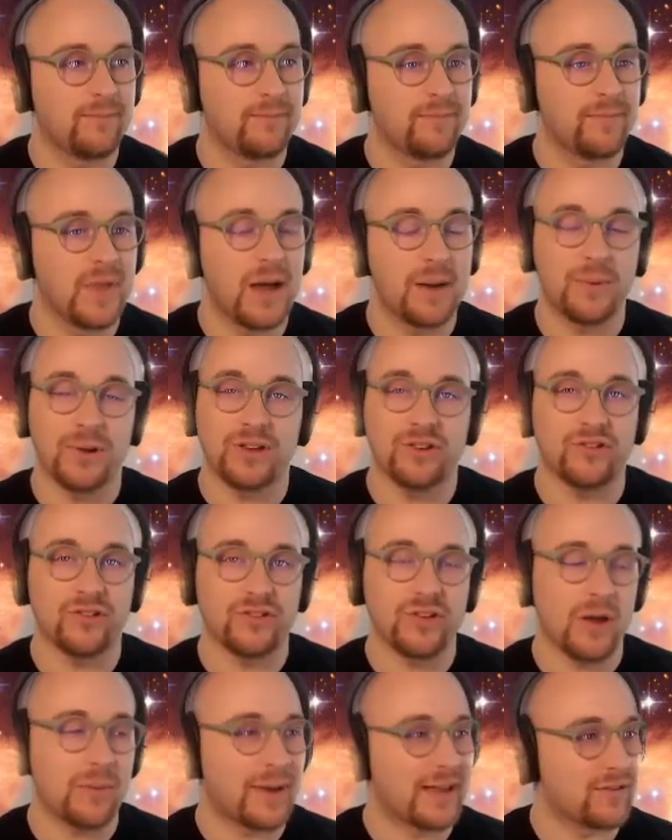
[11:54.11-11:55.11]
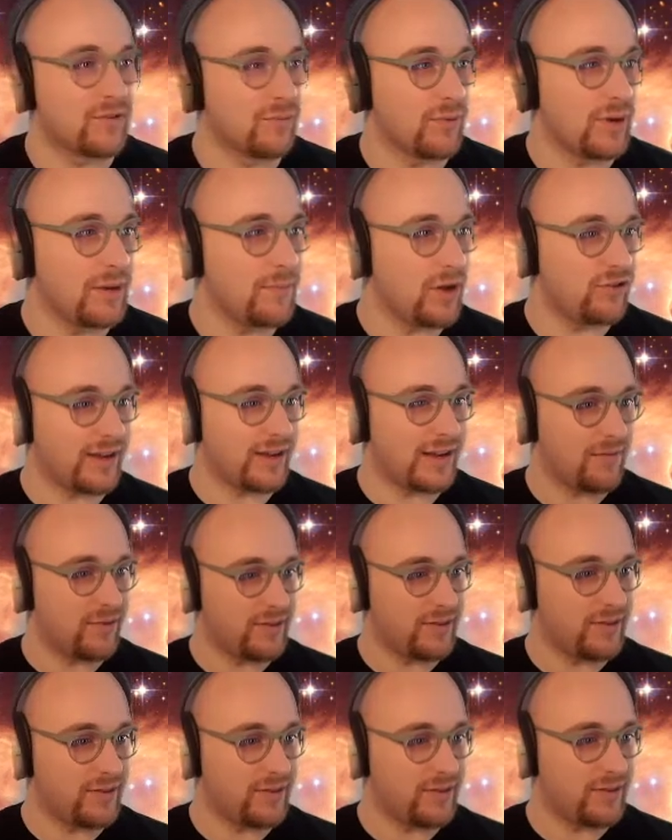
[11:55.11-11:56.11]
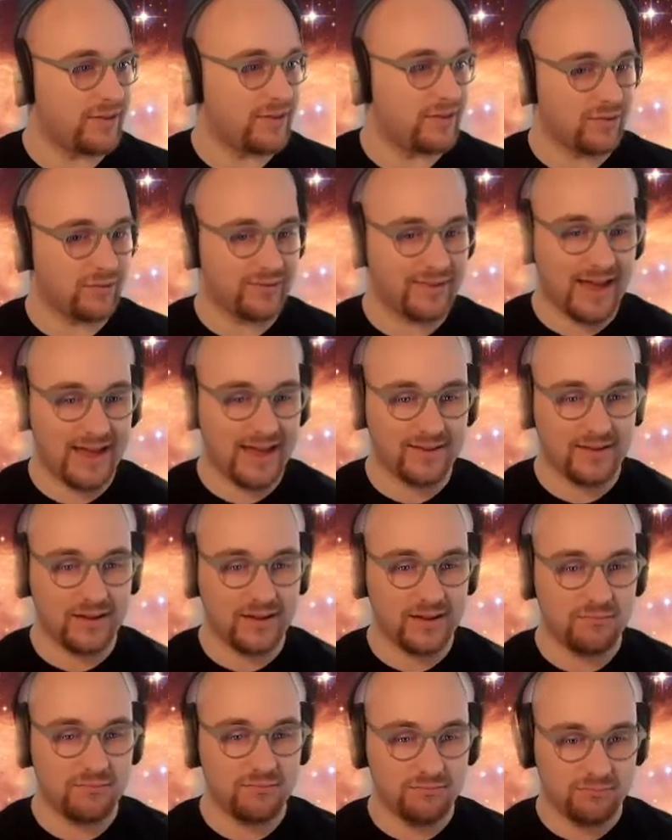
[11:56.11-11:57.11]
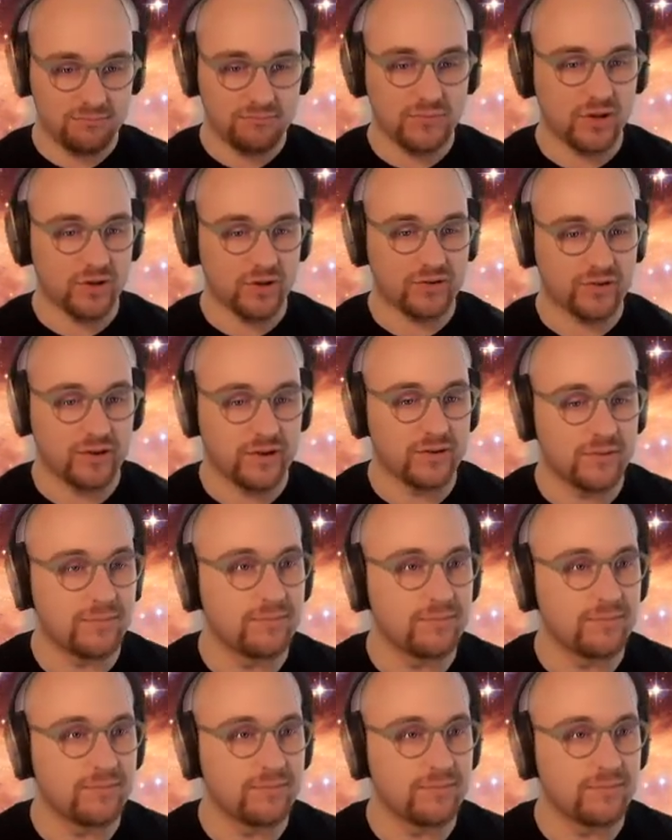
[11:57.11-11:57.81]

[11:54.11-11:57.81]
I'm going to just go back to Remo, check everything's still dandy. Looks good.